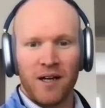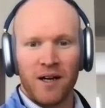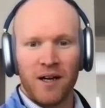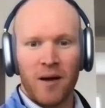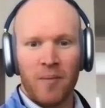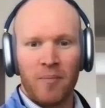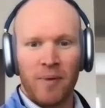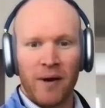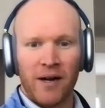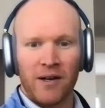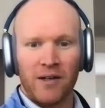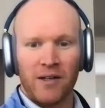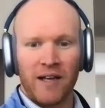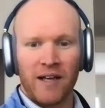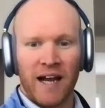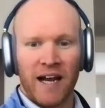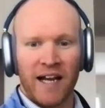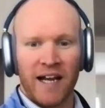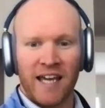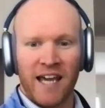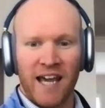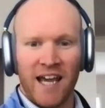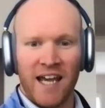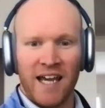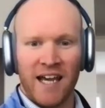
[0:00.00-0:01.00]
apparently I
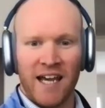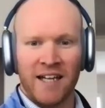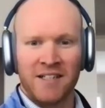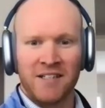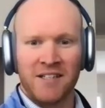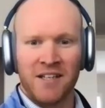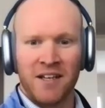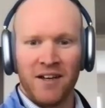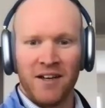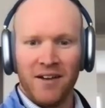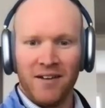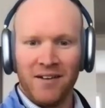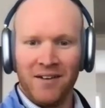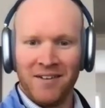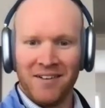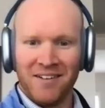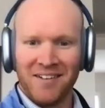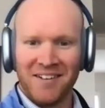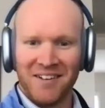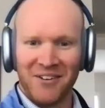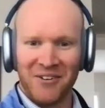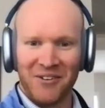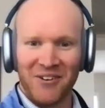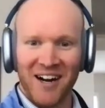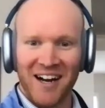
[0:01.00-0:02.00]
can't,
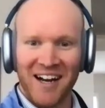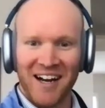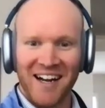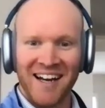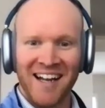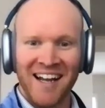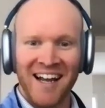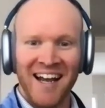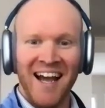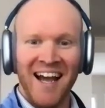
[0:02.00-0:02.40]
right?